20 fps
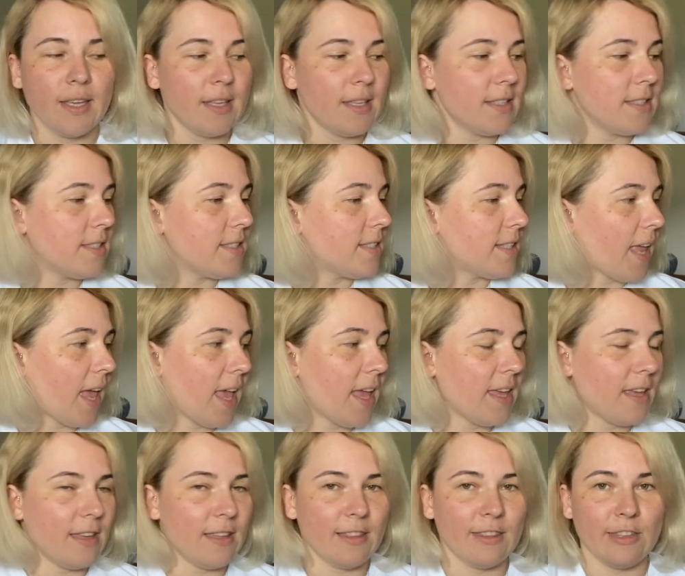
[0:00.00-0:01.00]
stay
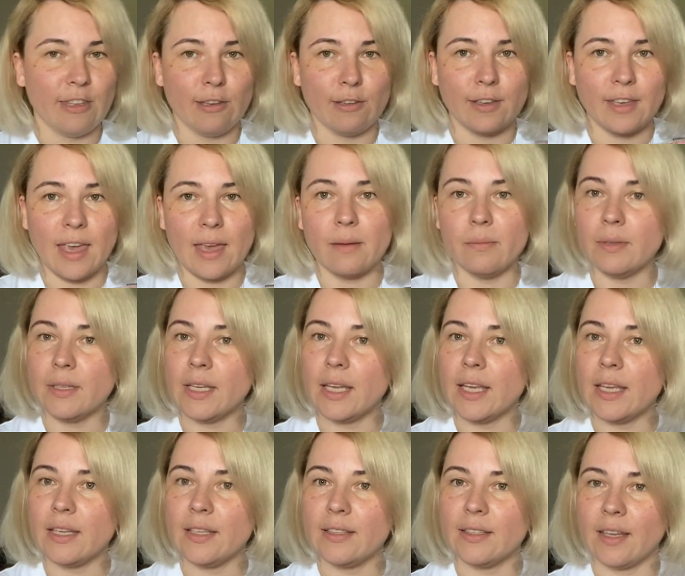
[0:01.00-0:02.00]
in your
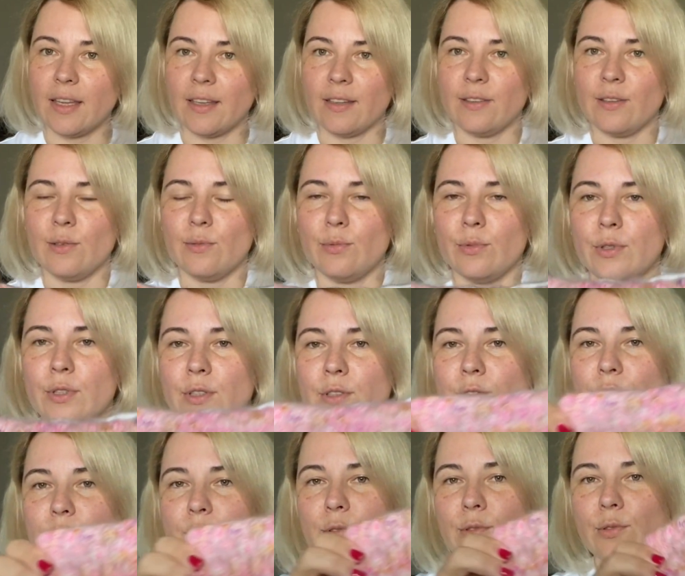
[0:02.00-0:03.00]
cabinet, and you
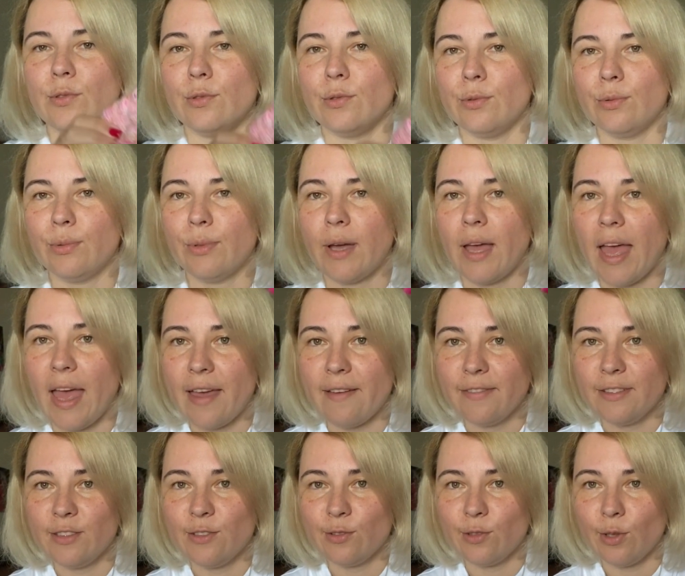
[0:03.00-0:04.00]
want to have
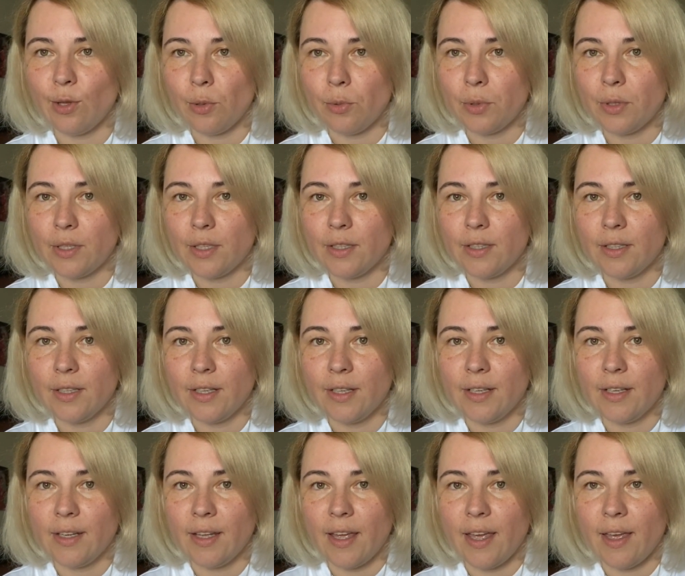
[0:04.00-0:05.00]
it all over,
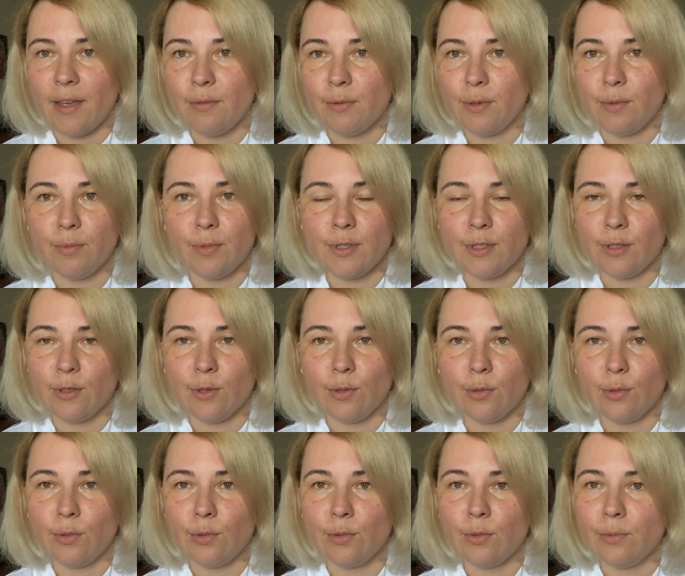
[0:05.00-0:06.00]
have it with
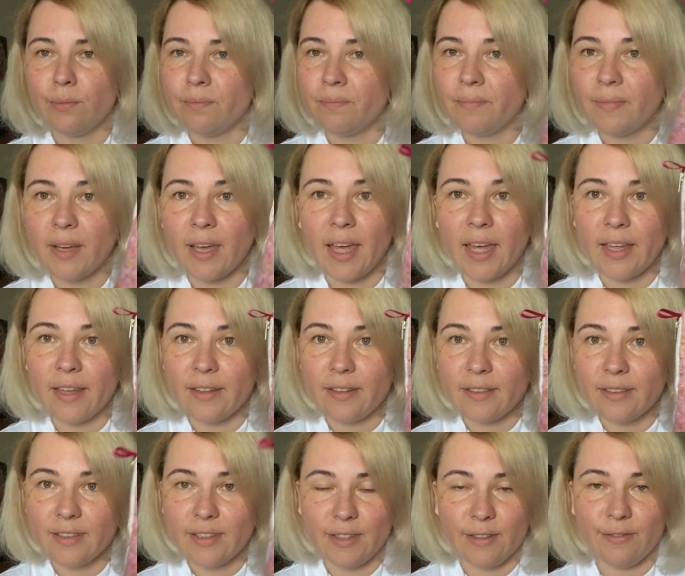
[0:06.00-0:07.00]
you
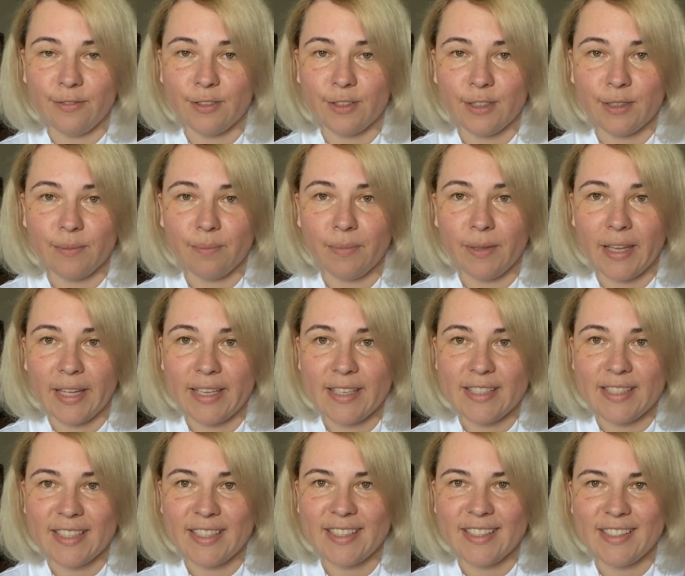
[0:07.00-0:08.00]
different
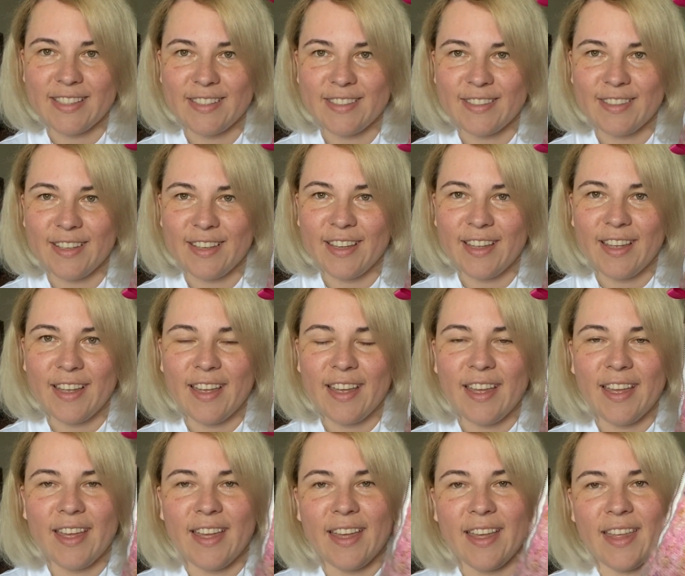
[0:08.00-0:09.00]
places.
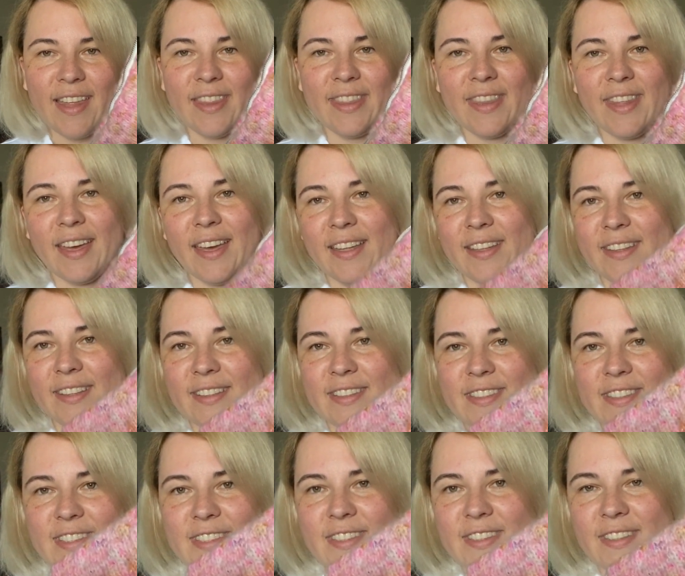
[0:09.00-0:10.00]
That
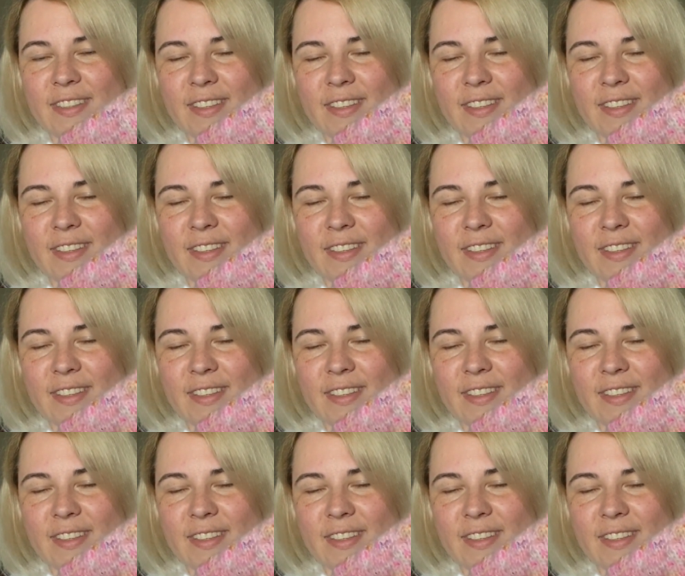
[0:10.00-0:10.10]
is